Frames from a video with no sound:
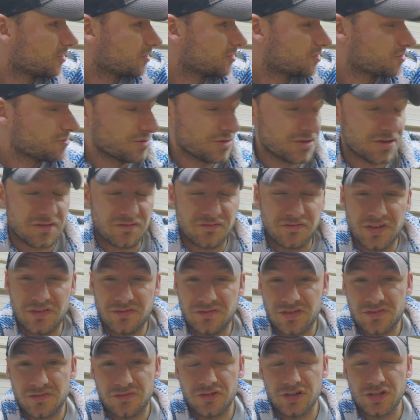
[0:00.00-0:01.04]
250
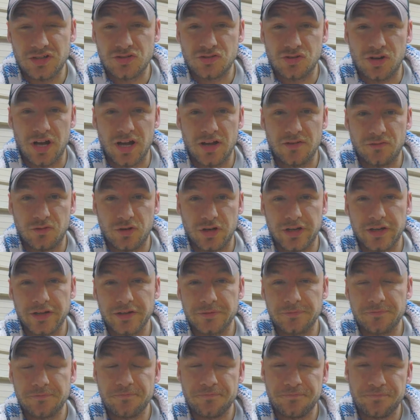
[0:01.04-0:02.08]
foot driveway
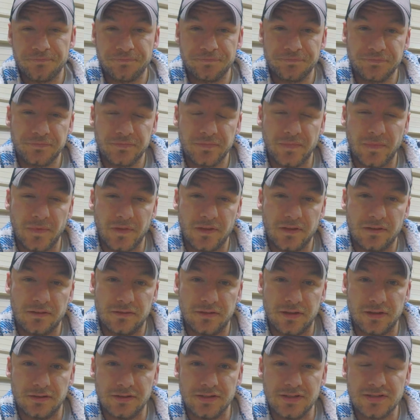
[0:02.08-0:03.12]

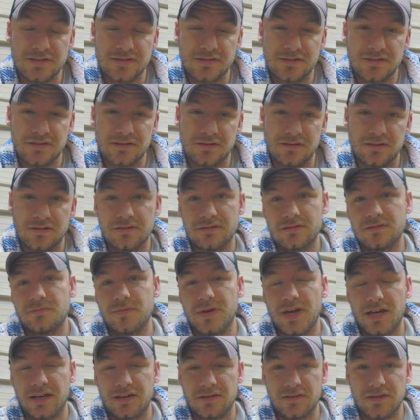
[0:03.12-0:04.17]
that leads to the
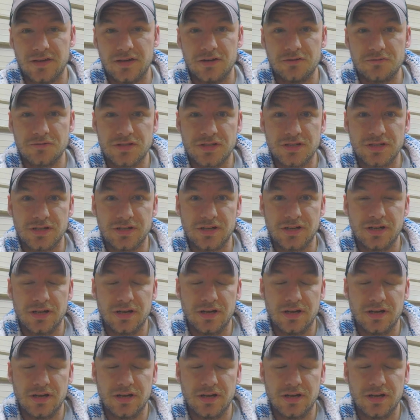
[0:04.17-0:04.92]
back of the house here.